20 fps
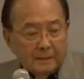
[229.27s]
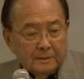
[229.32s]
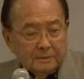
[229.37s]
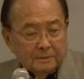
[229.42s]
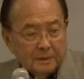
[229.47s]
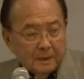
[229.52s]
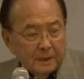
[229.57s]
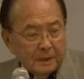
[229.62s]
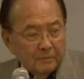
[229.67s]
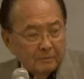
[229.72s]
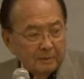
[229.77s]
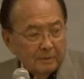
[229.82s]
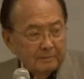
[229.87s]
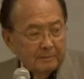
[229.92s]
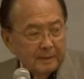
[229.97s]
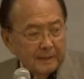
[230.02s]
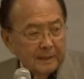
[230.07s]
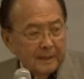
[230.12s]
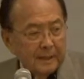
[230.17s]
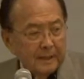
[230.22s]
Today we
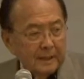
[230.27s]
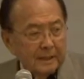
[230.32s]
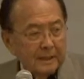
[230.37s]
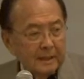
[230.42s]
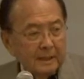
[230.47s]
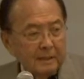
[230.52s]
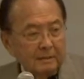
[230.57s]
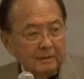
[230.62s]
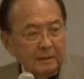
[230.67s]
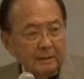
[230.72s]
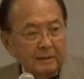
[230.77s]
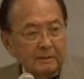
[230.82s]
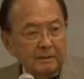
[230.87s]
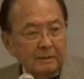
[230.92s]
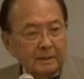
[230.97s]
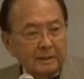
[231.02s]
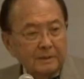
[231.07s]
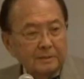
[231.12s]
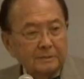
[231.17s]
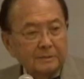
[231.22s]
began our
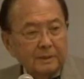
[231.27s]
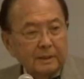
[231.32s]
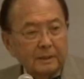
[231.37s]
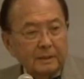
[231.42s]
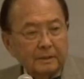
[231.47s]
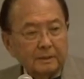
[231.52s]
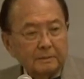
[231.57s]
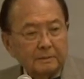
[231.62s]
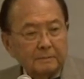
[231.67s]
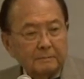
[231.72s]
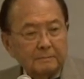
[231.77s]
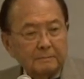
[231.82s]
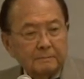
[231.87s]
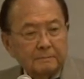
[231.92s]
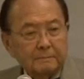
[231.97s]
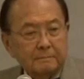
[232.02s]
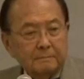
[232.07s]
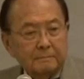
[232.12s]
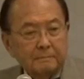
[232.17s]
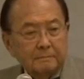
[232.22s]
hearings on
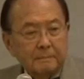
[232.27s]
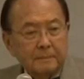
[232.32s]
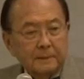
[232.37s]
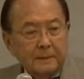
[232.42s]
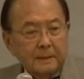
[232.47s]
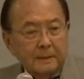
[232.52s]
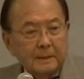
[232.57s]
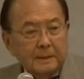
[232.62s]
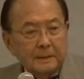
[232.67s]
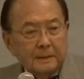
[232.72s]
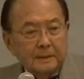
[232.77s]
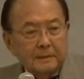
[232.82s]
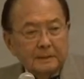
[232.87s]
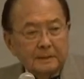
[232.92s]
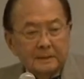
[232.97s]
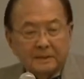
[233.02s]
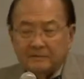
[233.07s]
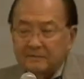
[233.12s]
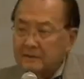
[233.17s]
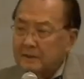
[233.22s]

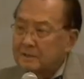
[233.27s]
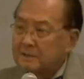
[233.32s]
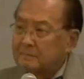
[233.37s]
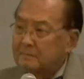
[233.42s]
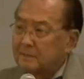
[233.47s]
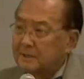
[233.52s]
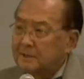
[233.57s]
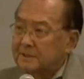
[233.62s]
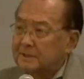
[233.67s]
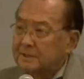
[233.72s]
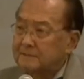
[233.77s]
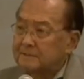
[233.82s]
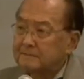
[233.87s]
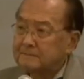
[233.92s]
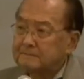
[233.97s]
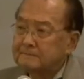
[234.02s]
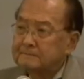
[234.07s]
the defense budget,